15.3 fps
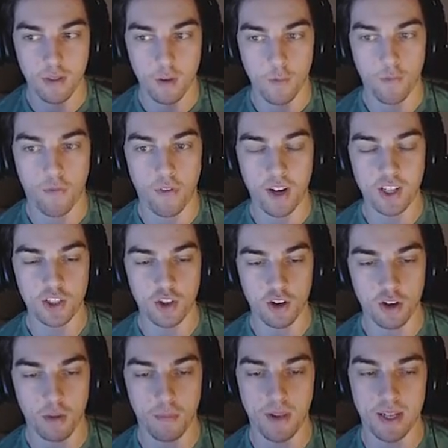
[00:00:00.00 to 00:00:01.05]
Free
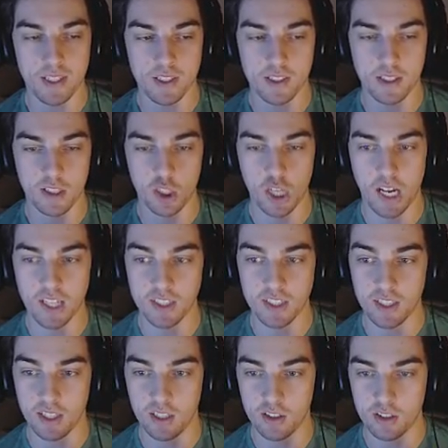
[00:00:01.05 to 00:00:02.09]
shotgun blast to the chest,
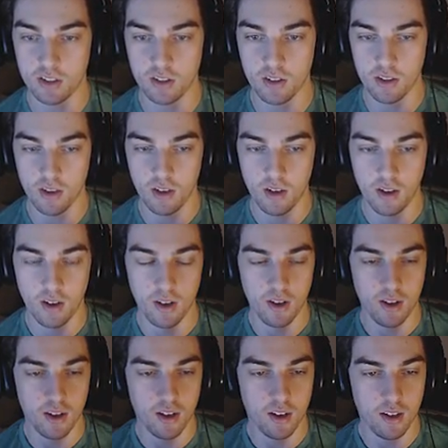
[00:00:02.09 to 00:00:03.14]
and they just...
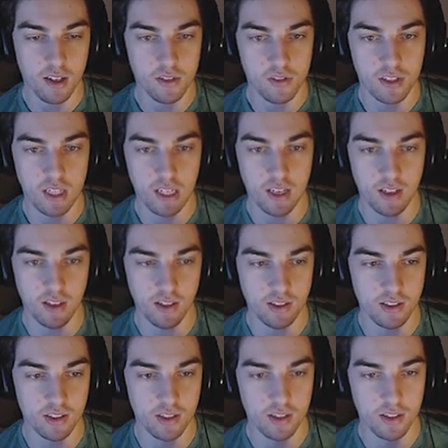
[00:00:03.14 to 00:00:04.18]
That's
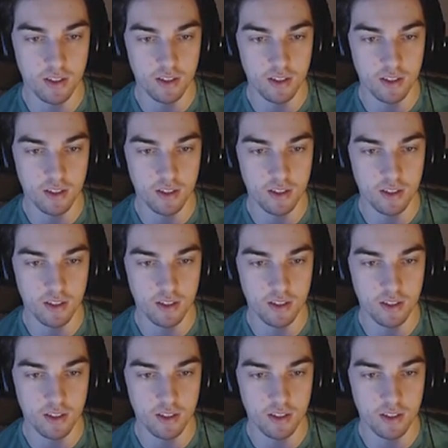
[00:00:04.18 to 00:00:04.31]
ridiculous.